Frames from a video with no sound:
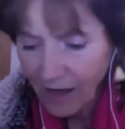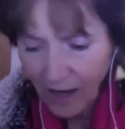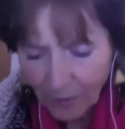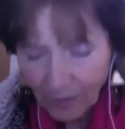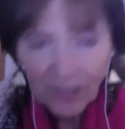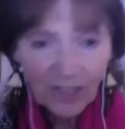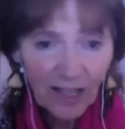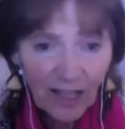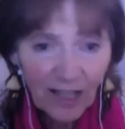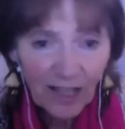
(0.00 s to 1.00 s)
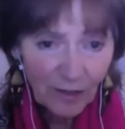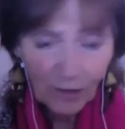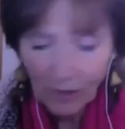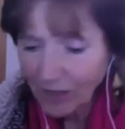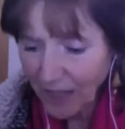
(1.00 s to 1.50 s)
I wish that
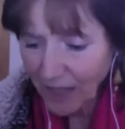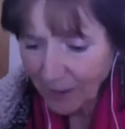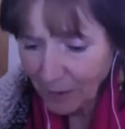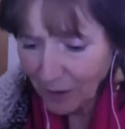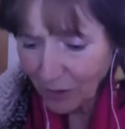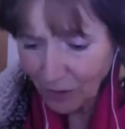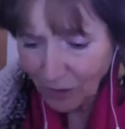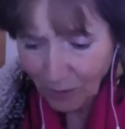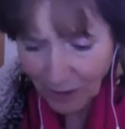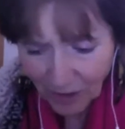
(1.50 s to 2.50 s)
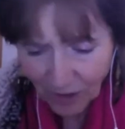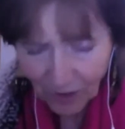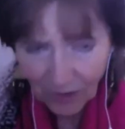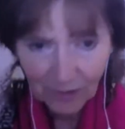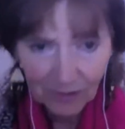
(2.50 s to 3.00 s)
you could tell me true what to
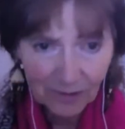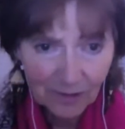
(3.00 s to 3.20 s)
do,